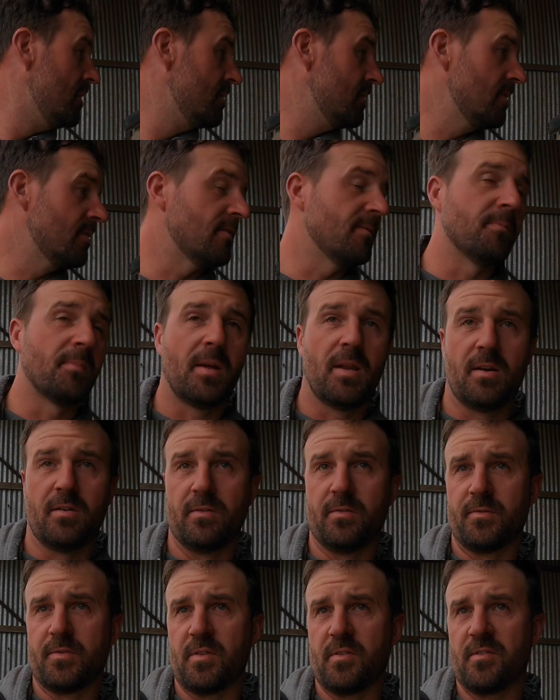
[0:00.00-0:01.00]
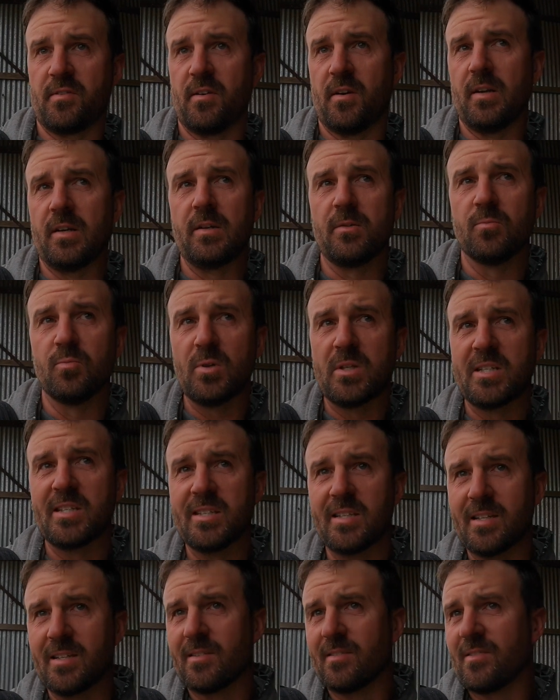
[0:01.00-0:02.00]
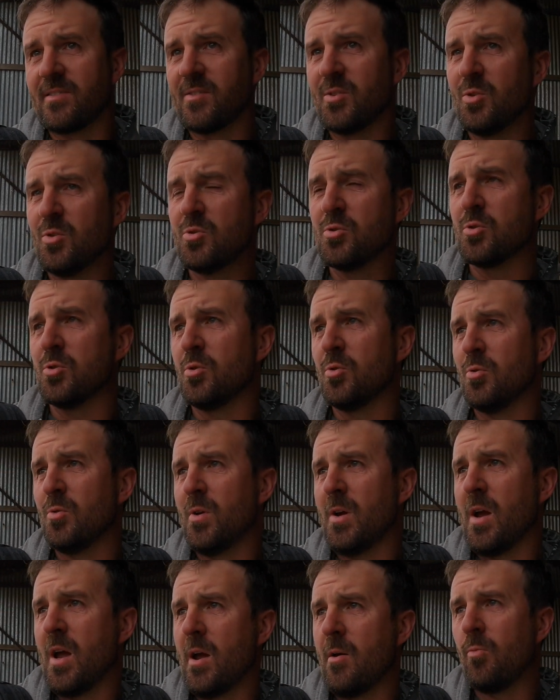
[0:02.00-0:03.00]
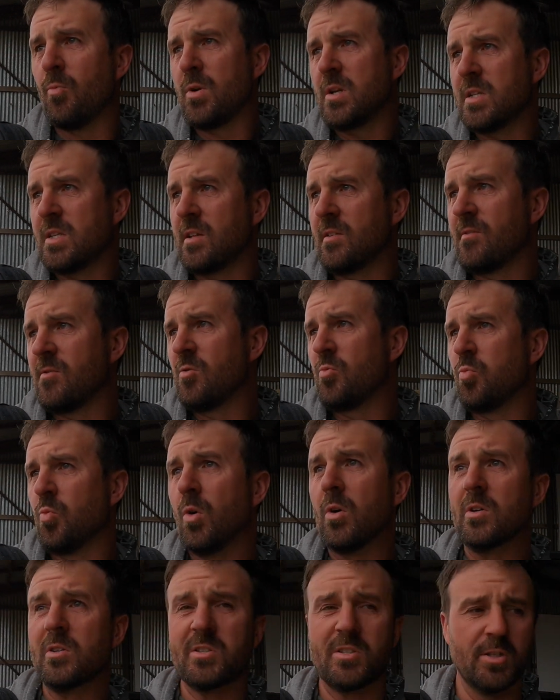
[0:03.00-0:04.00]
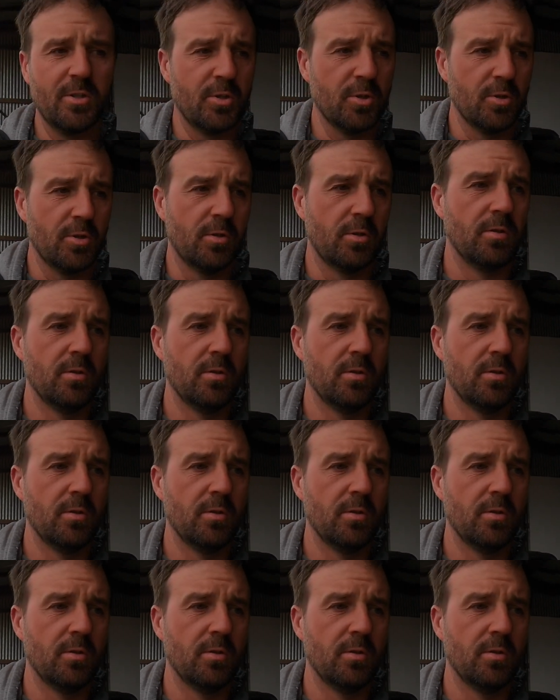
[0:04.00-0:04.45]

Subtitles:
It's a matter of deciding which things to do and which things you want to do.